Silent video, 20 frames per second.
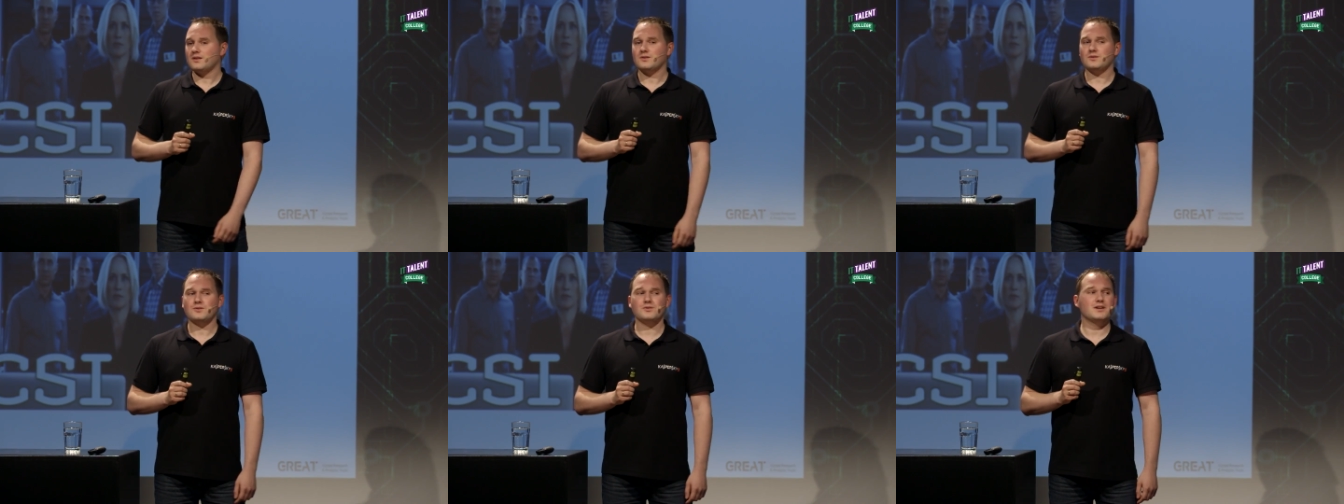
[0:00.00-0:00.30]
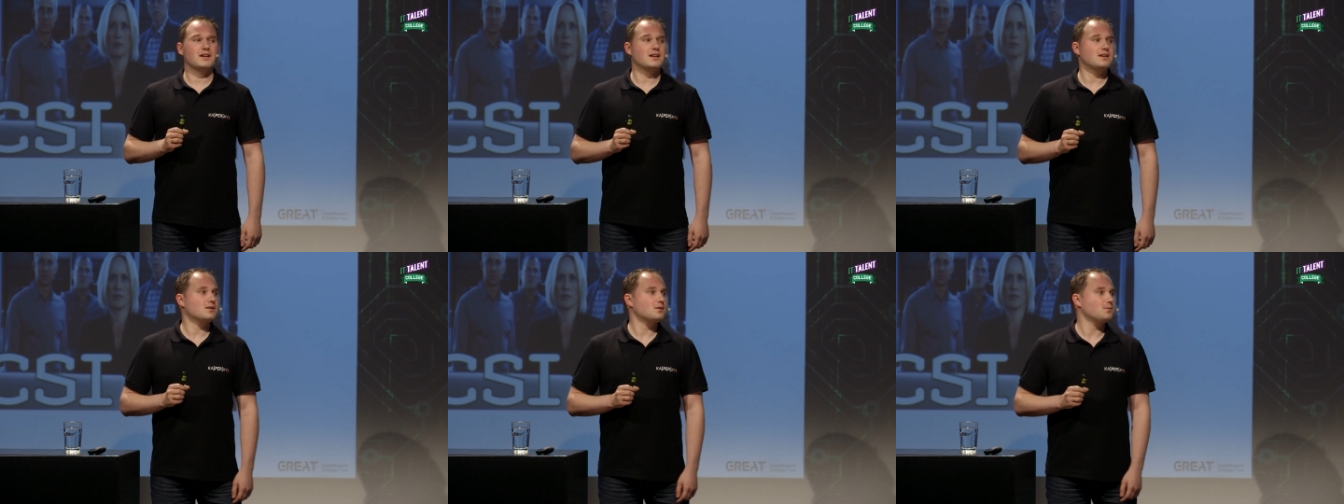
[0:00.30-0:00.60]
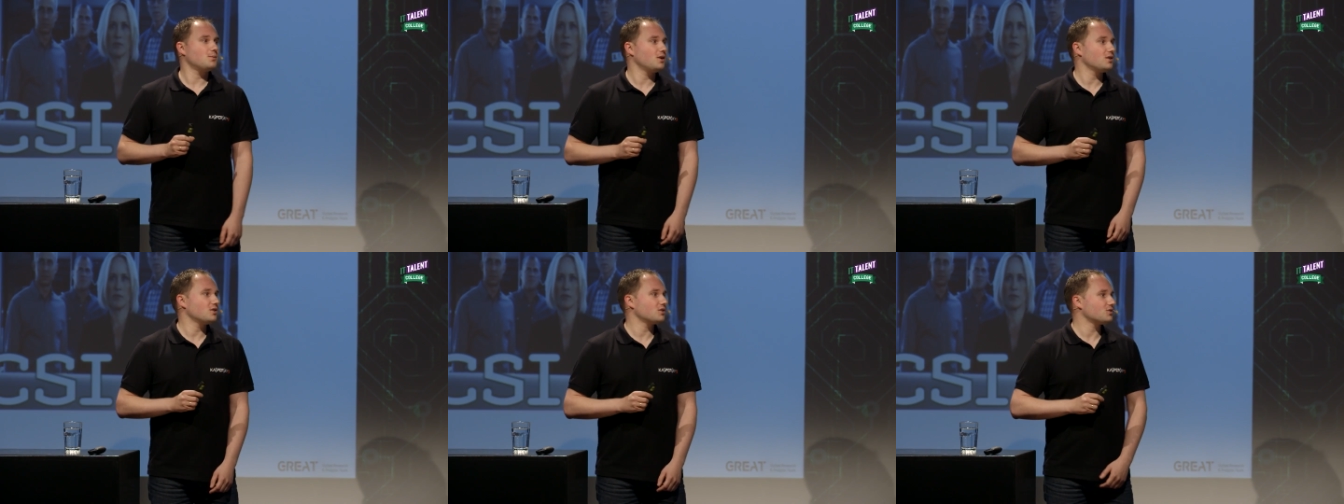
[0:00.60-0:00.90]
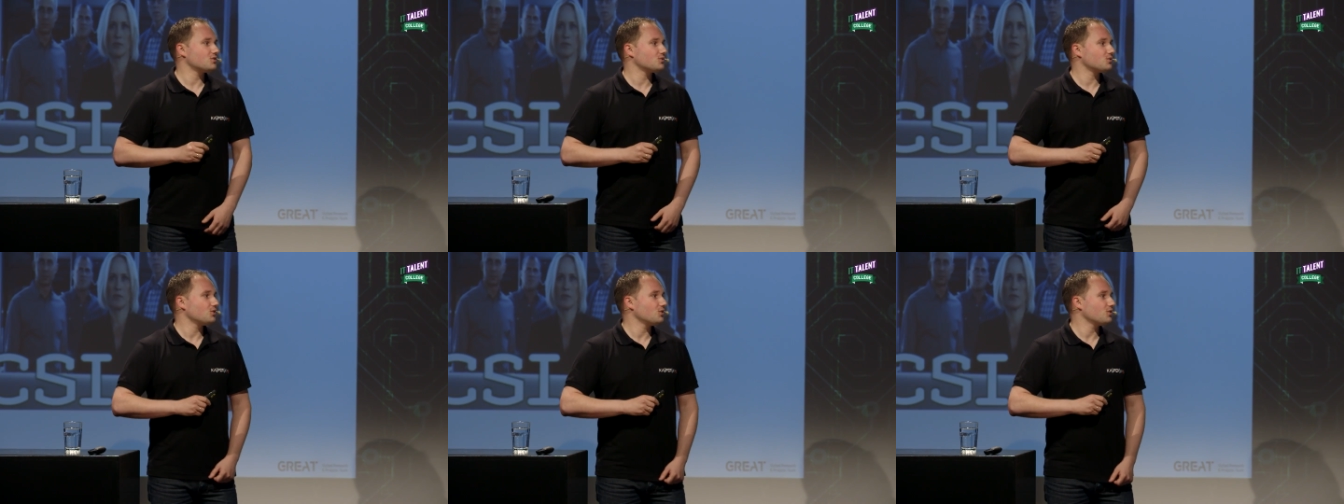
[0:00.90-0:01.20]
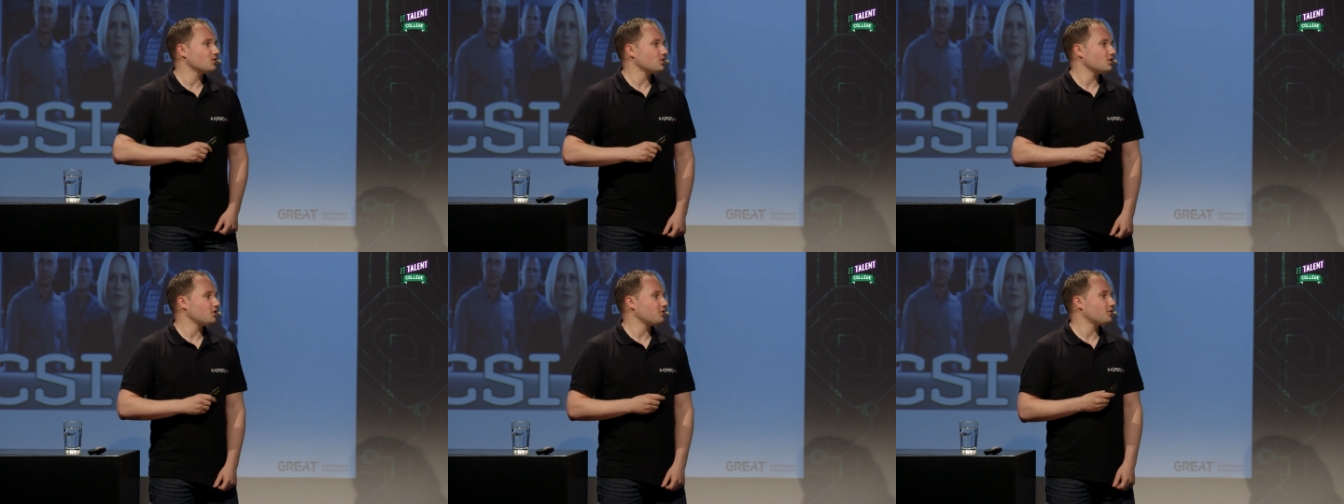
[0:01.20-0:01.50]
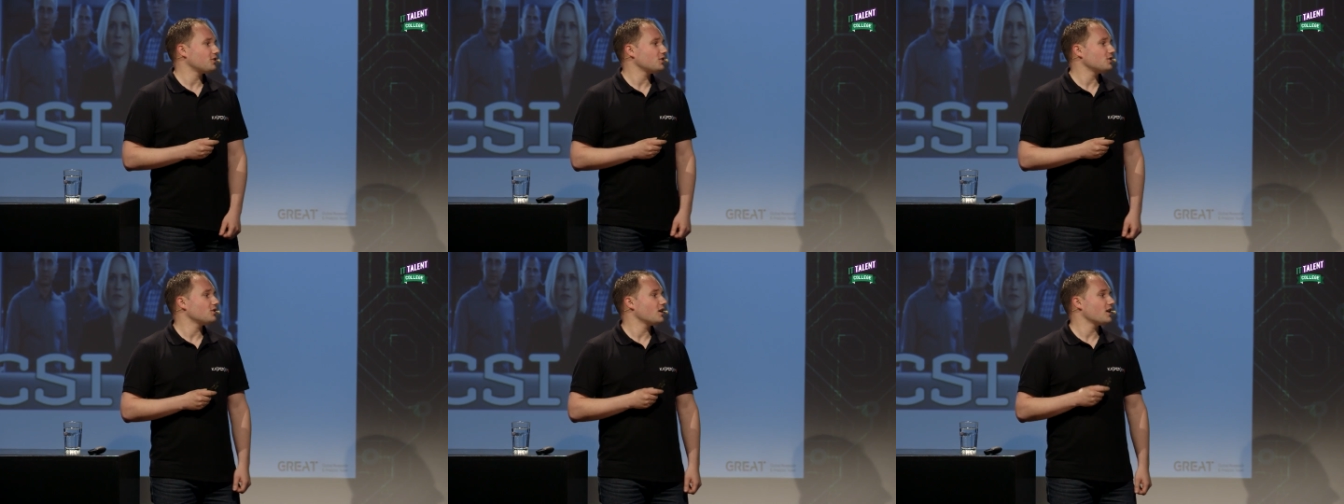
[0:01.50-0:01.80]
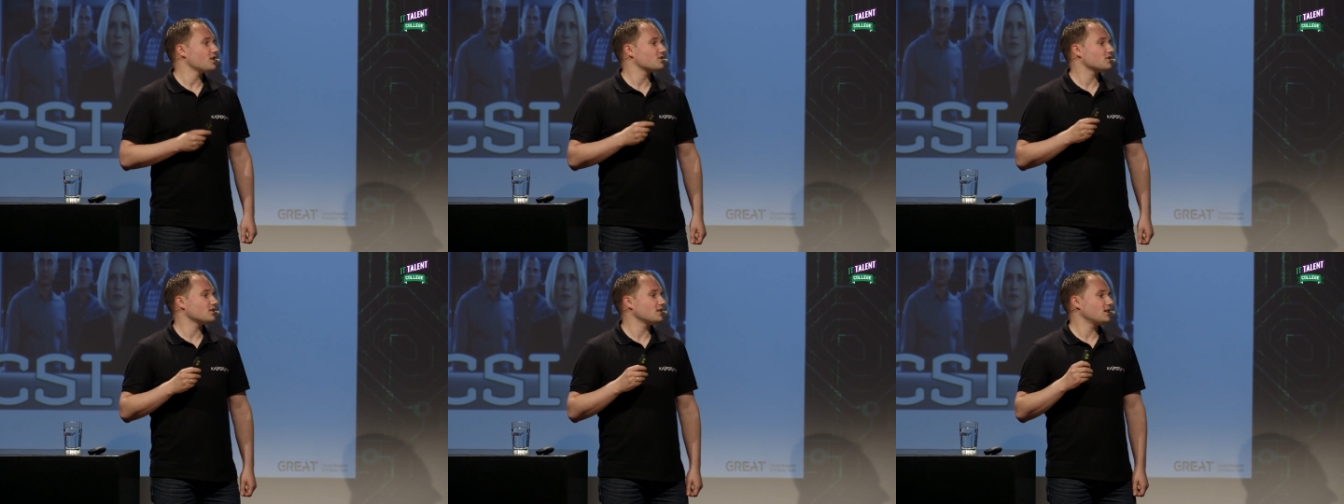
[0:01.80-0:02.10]
to get a command and control server, or
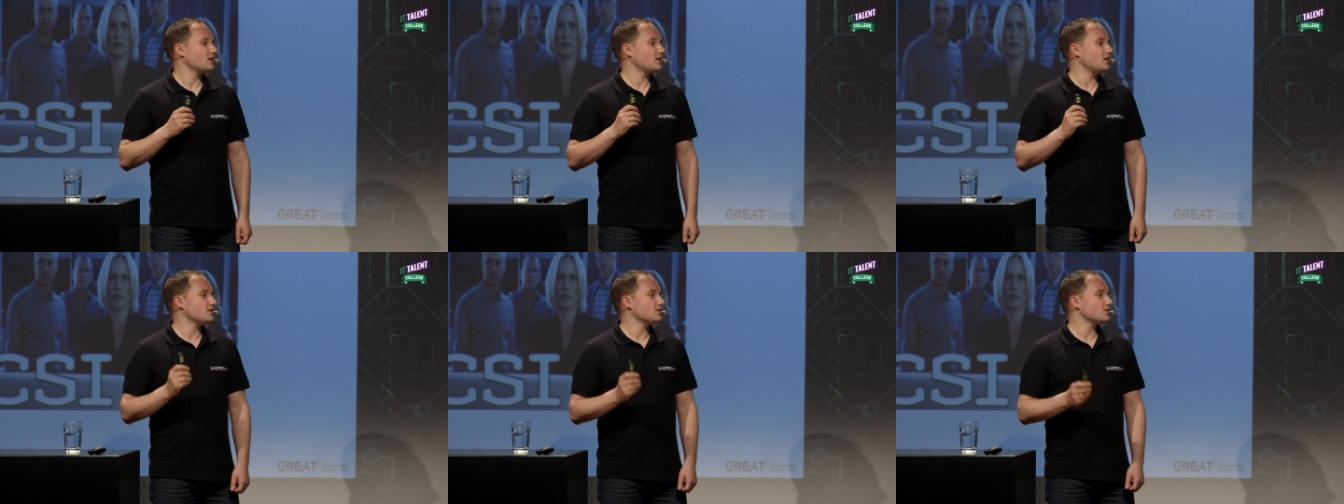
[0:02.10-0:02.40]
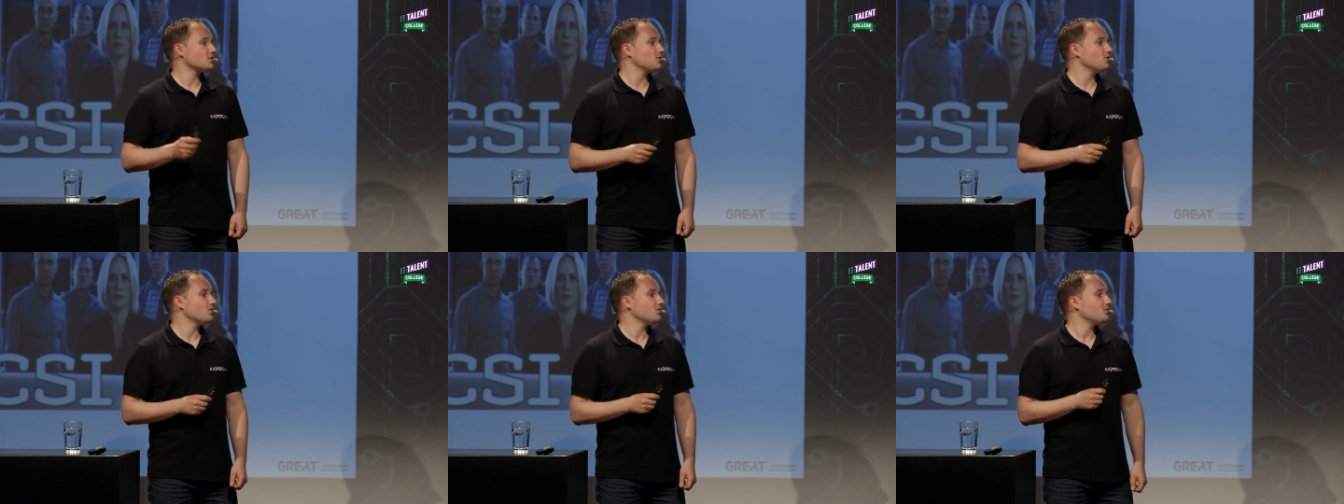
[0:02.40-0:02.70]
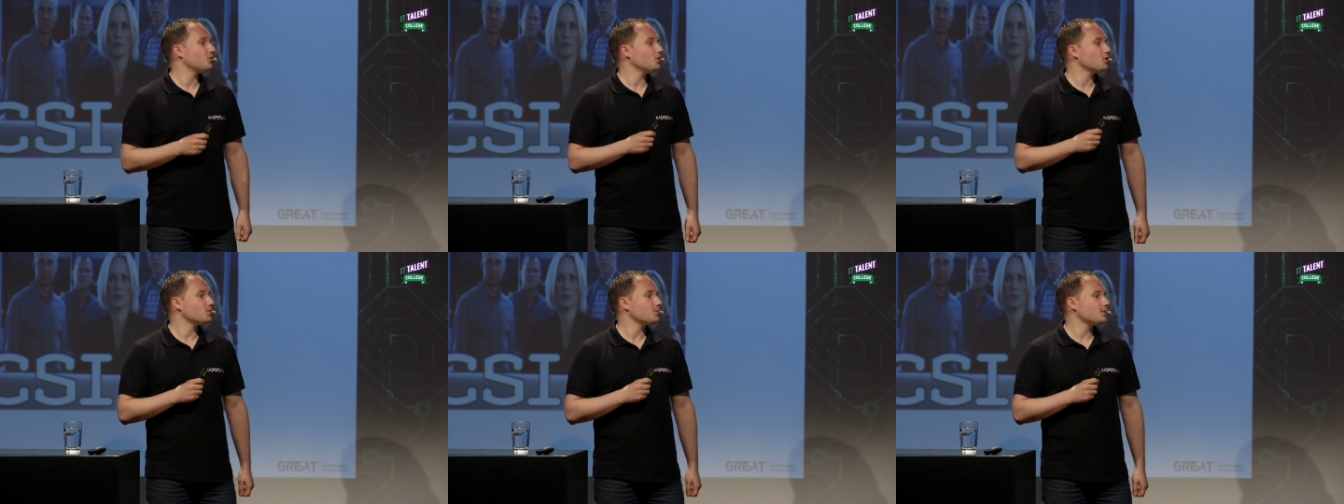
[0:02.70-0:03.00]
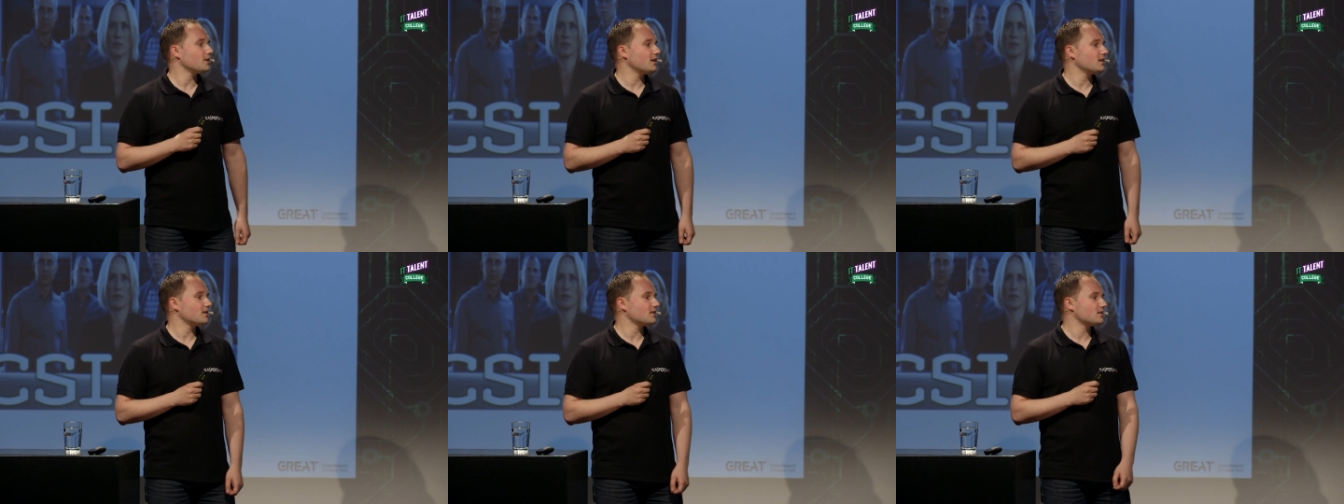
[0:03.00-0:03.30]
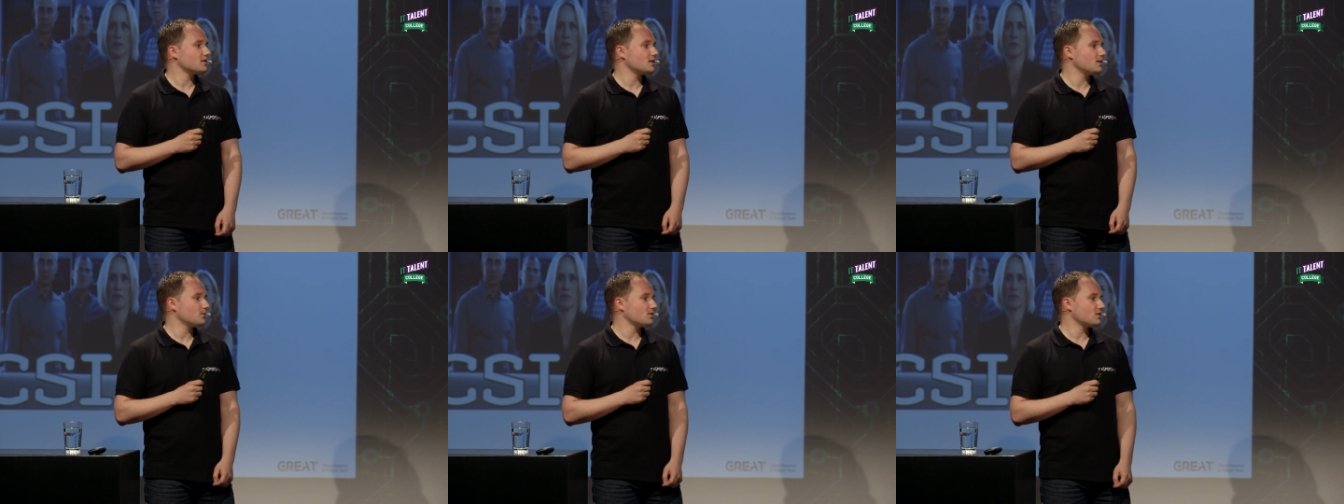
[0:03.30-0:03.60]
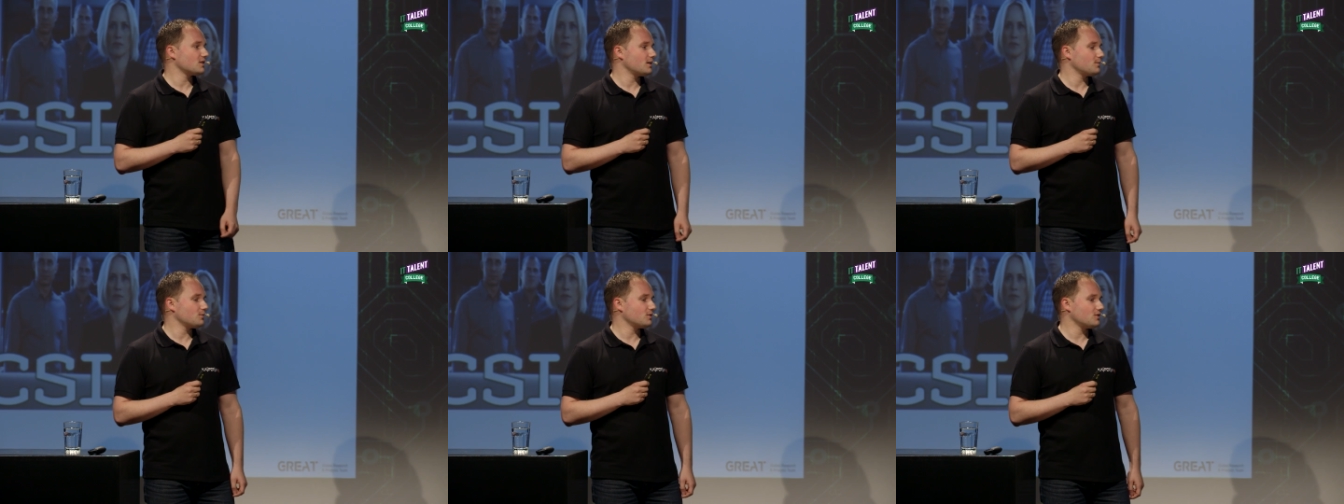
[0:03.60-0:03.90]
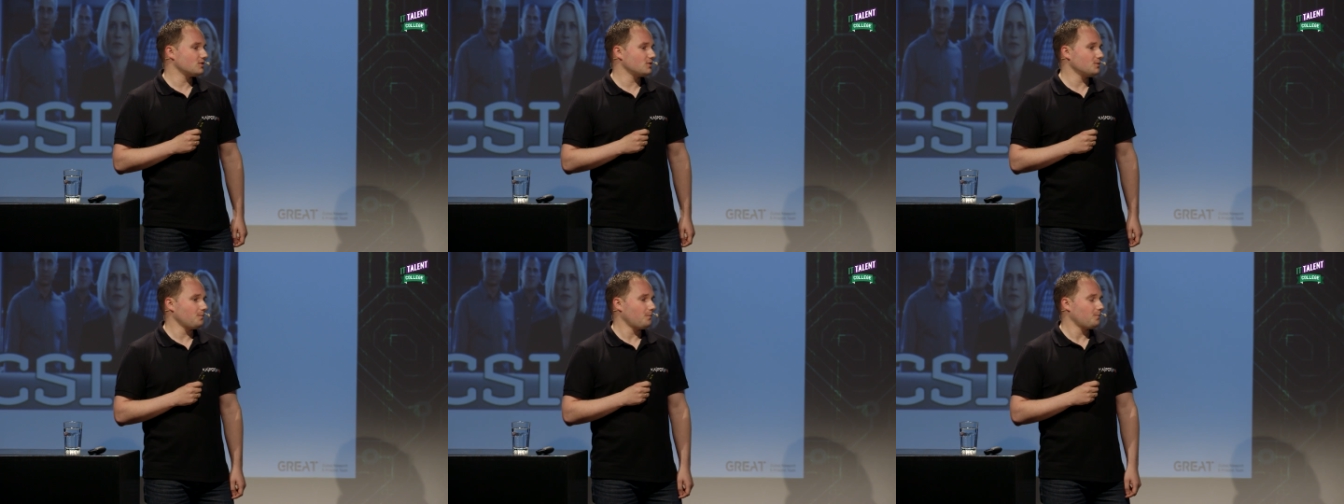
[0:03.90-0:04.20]
actually another law enforcement agency was able
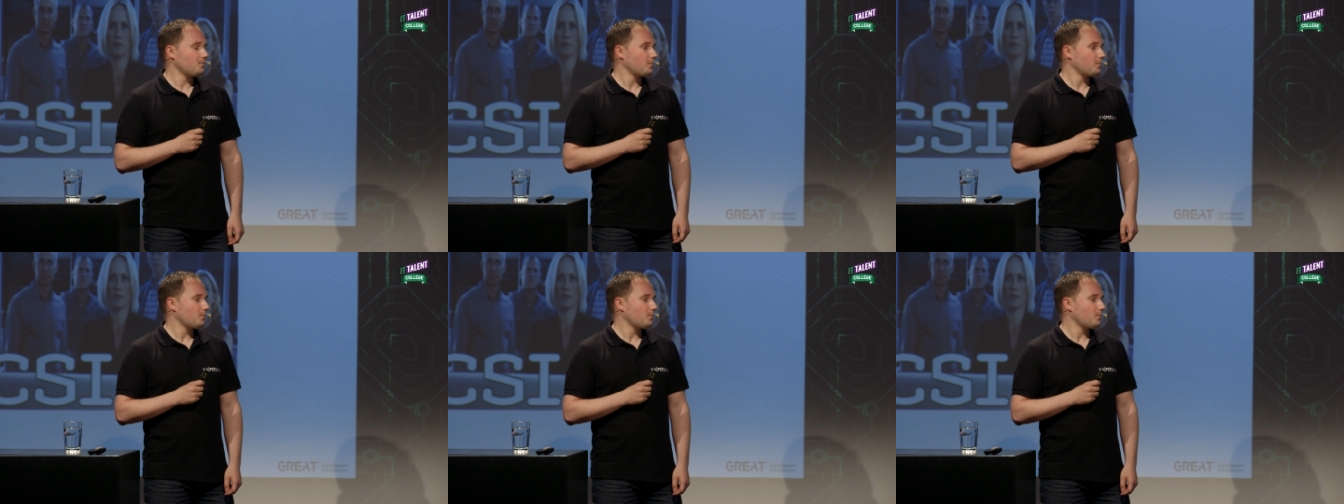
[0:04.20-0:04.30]
to.